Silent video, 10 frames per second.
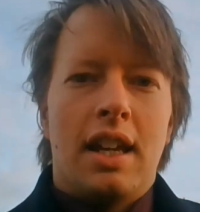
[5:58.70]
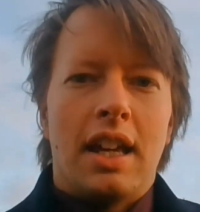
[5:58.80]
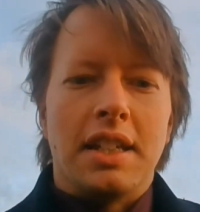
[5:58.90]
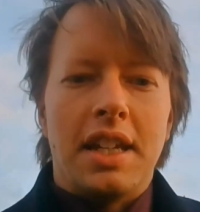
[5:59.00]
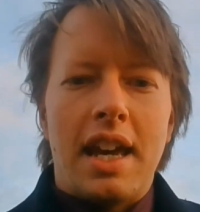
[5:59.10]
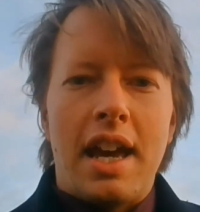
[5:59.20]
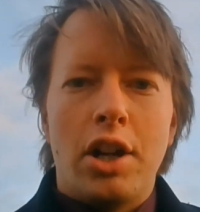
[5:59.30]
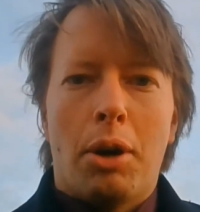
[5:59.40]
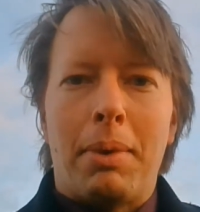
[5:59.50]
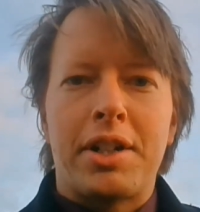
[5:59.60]
Yeah,
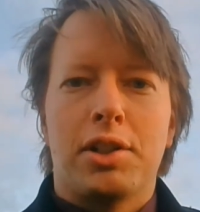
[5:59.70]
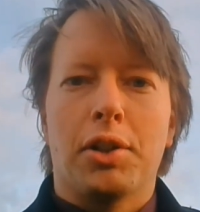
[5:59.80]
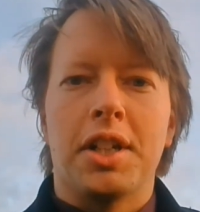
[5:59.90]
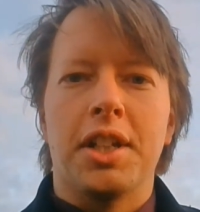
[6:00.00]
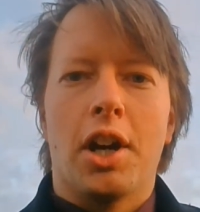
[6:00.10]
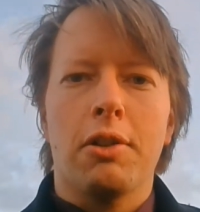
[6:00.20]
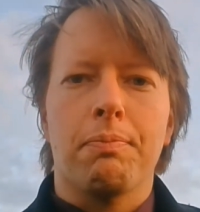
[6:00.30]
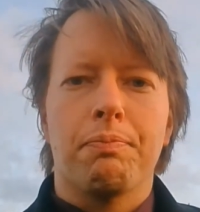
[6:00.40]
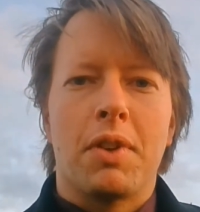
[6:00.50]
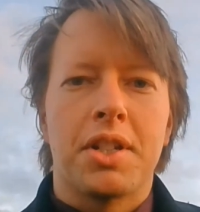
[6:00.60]
not much longer to go.
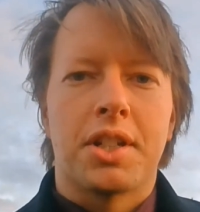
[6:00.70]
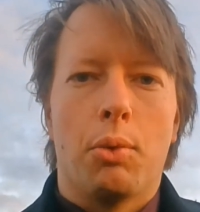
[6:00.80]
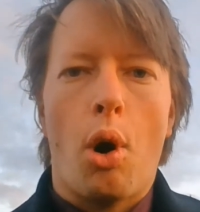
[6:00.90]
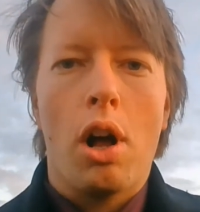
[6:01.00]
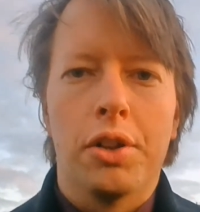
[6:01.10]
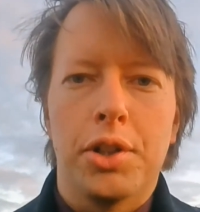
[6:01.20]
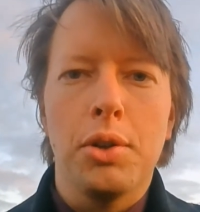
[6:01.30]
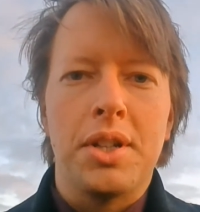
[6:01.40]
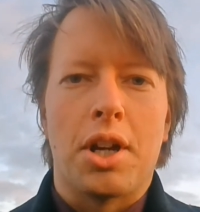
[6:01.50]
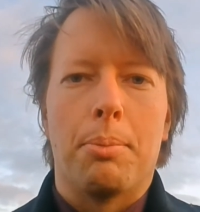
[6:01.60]
So what I'll
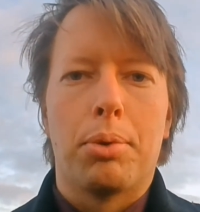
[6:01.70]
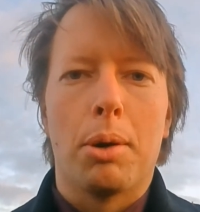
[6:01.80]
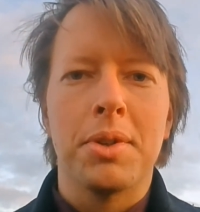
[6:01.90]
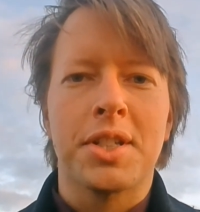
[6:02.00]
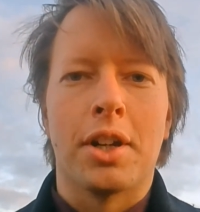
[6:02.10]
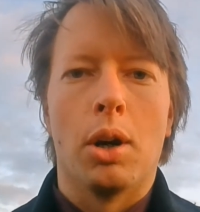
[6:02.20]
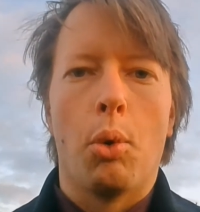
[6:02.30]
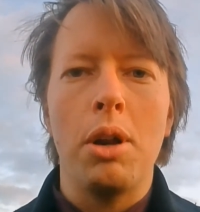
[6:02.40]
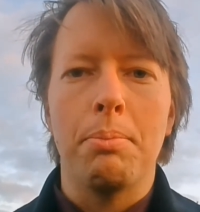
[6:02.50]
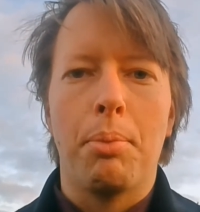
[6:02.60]
do is I'll promise that I won't